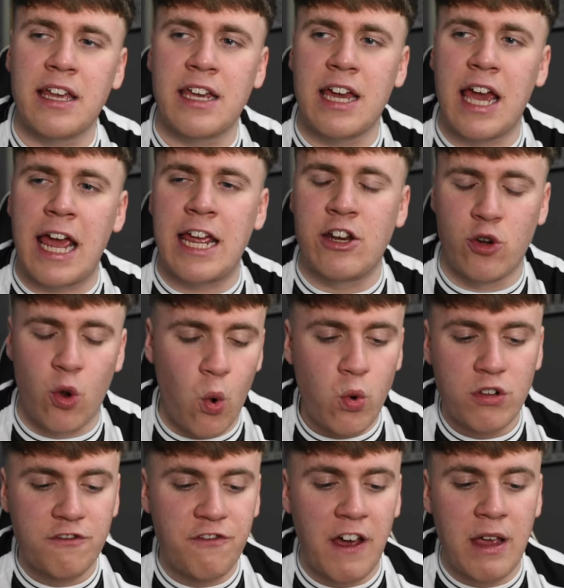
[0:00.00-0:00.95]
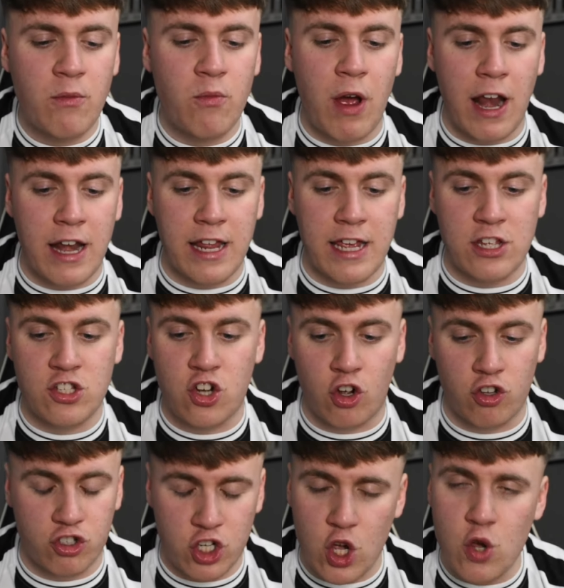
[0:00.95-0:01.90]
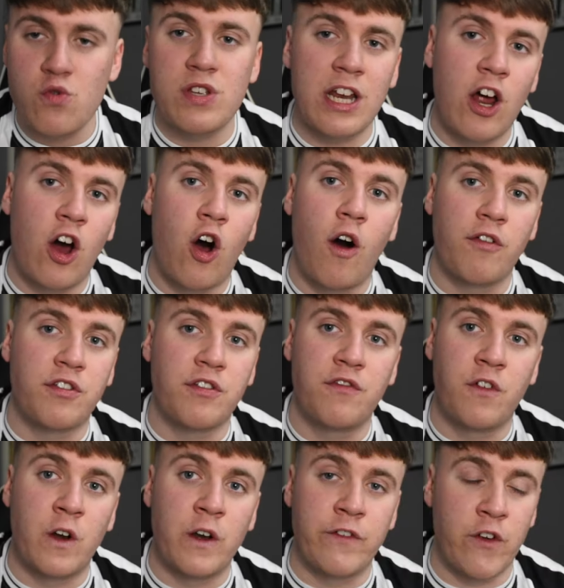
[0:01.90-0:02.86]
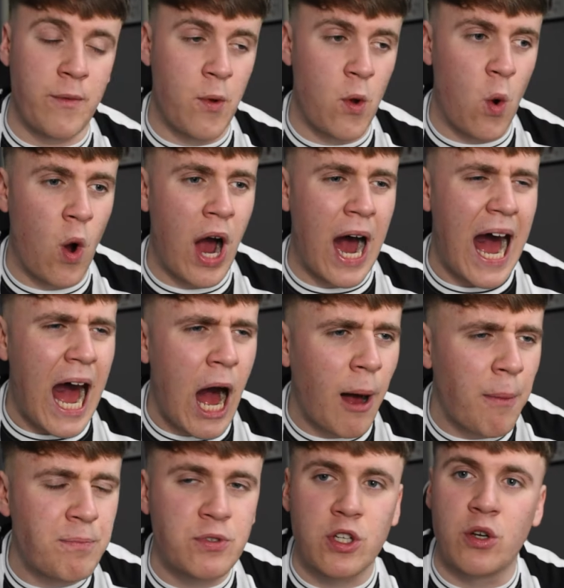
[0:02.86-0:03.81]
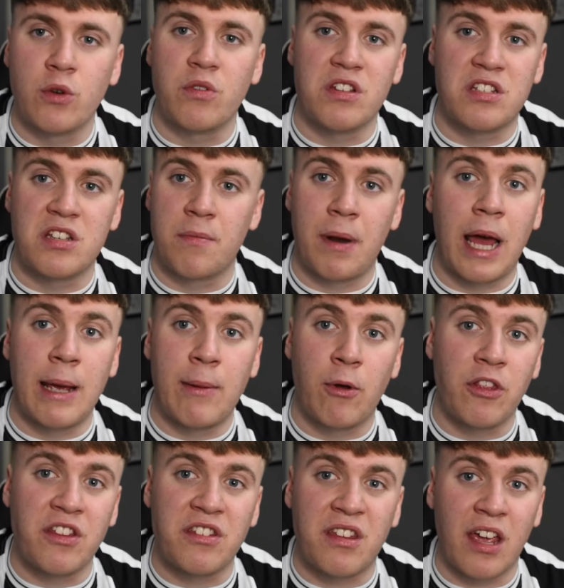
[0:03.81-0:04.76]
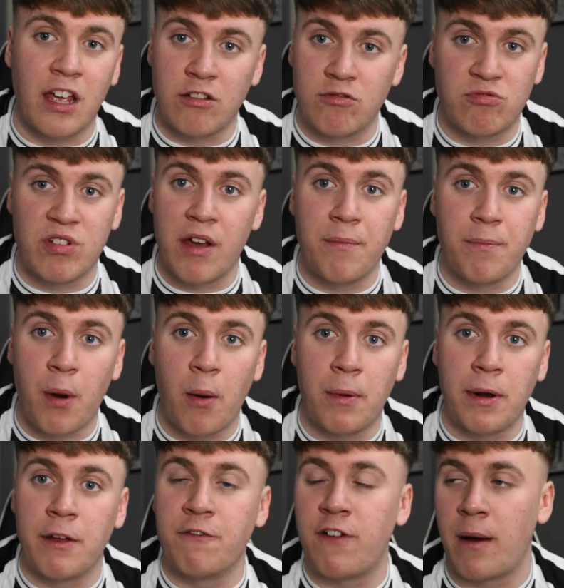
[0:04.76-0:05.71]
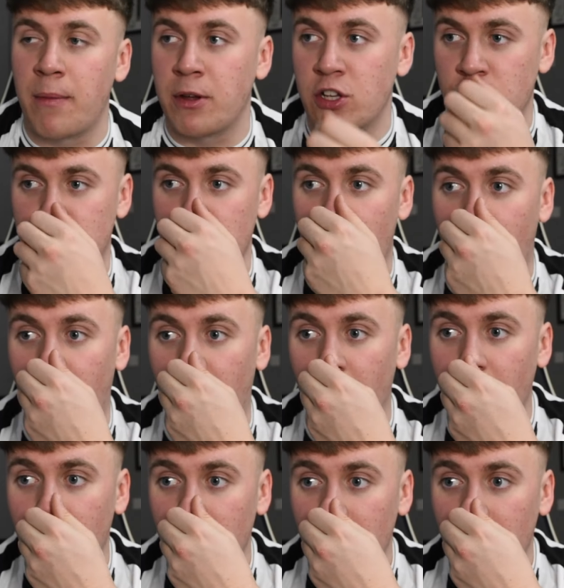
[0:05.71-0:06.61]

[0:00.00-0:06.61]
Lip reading: he knows fine well he's got two centre-halves in front of him who are absolutely sublime on the day in Trent Botman and Fabian Shaw.